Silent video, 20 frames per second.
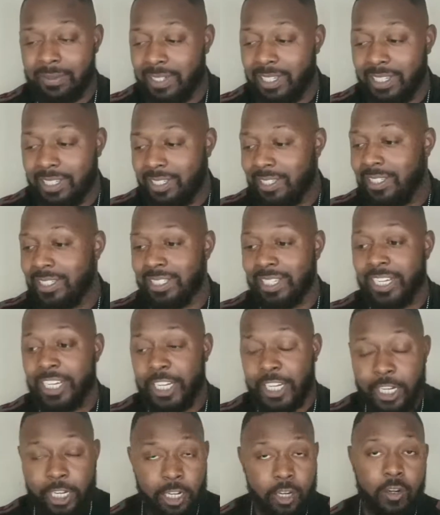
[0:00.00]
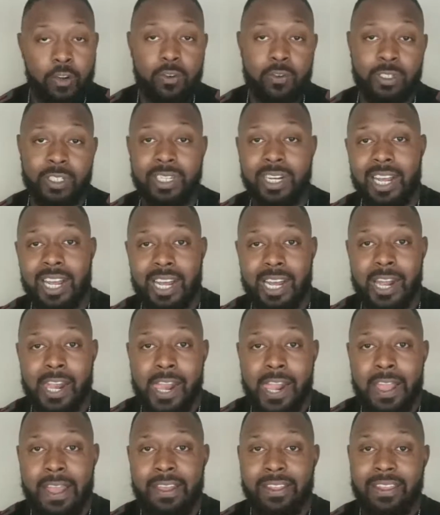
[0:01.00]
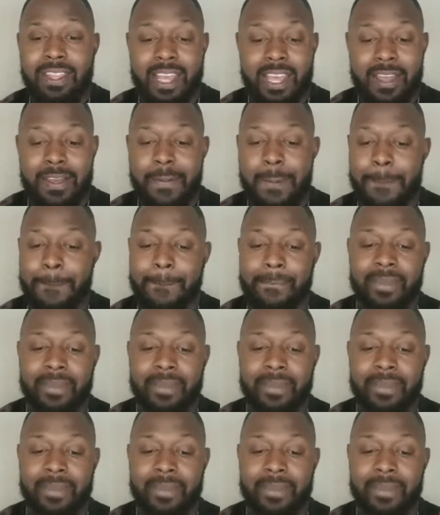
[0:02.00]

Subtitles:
He's a huge guy that